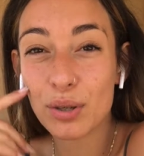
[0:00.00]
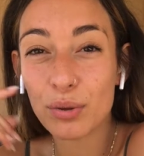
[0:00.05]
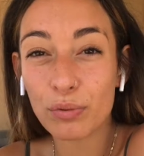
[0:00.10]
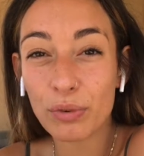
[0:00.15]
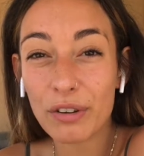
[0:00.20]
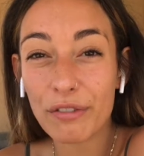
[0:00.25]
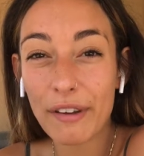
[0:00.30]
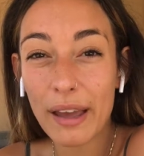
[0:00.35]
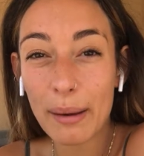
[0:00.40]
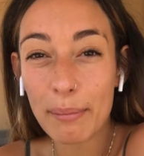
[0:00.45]

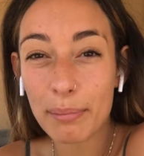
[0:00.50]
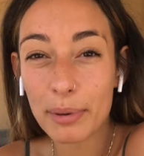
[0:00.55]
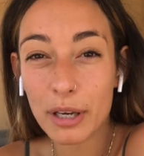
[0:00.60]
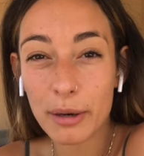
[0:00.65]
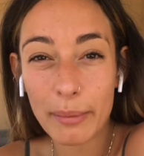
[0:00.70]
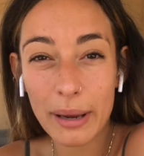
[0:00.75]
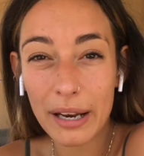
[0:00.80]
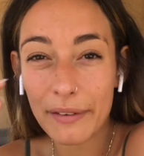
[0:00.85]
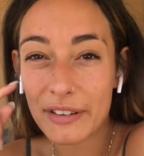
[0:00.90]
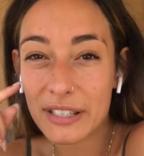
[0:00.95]
revamp your
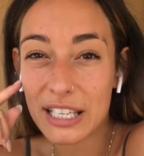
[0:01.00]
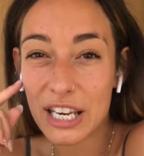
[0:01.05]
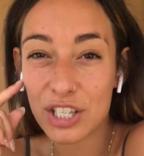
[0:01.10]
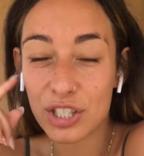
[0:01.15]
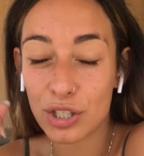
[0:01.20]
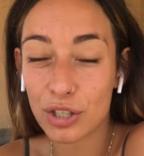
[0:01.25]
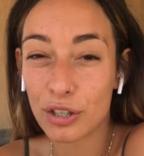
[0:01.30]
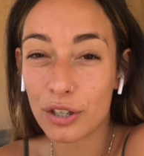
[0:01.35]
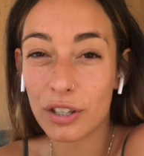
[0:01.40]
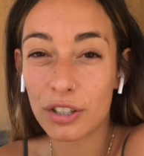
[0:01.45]

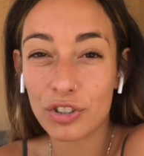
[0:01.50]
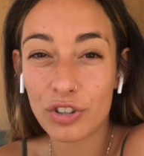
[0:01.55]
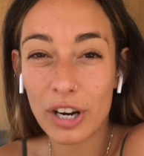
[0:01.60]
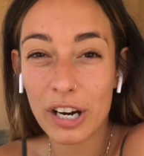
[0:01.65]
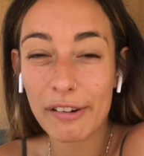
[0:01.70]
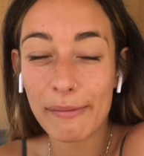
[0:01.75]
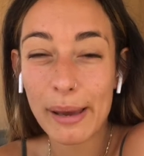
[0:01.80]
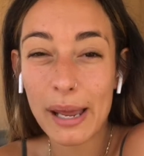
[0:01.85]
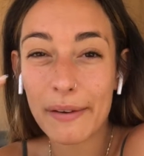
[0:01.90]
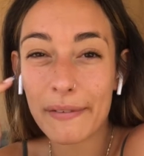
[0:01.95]
manifestation or try to
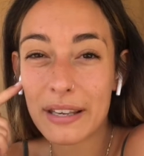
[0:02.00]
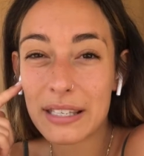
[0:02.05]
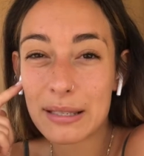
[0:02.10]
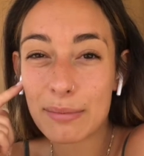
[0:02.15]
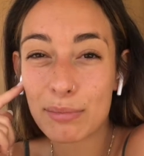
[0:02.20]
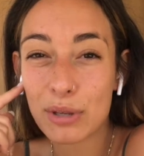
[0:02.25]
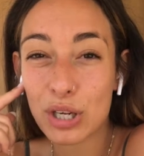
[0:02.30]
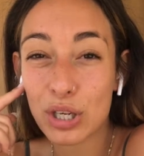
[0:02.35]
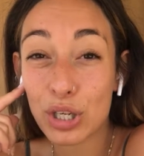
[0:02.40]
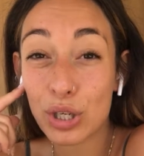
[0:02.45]
manifest
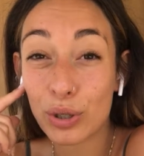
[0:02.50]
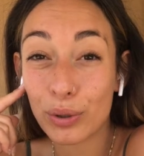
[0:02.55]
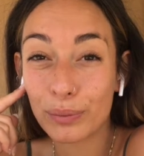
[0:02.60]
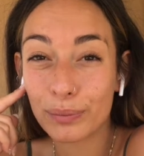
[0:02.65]
something new.